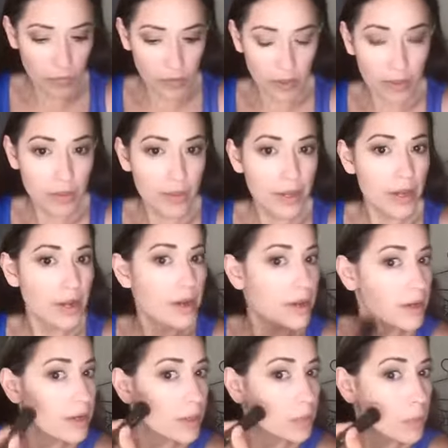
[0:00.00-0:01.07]
and
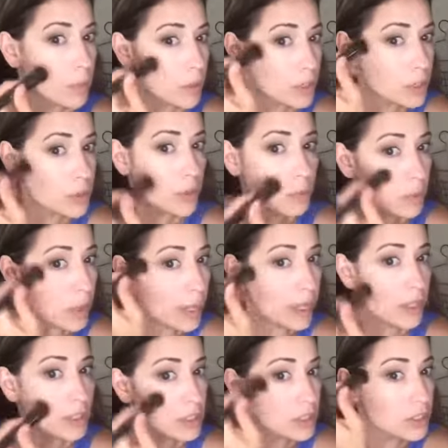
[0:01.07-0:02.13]
then I'm going to
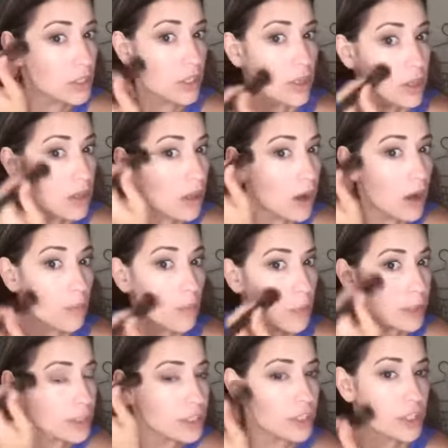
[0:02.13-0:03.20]
apply a lot
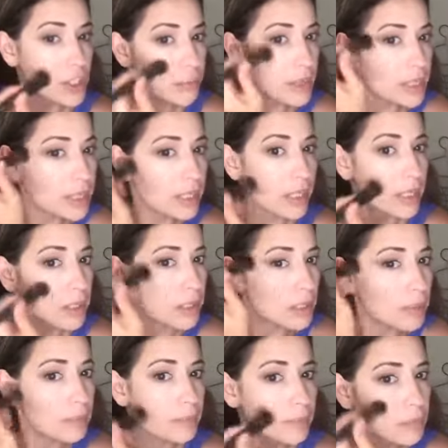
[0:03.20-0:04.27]
more just to make it like
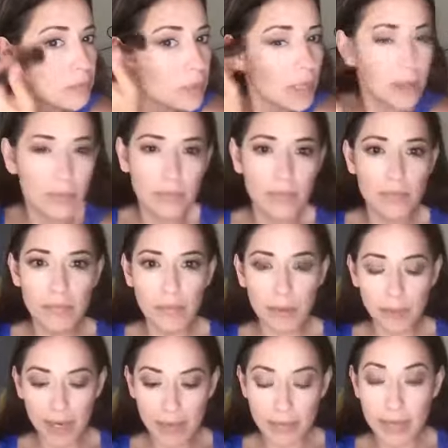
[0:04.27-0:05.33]

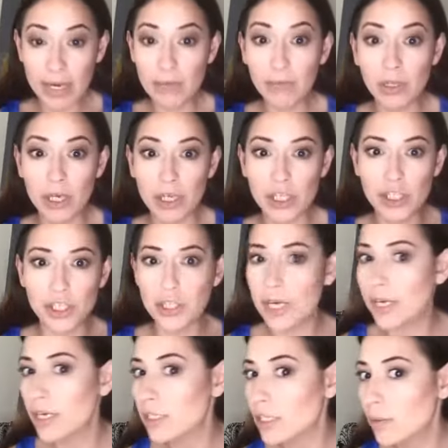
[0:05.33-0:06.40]
my main blush,
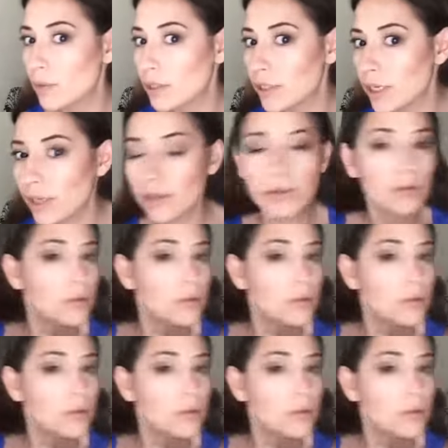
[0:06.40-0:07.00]
I guess I would say.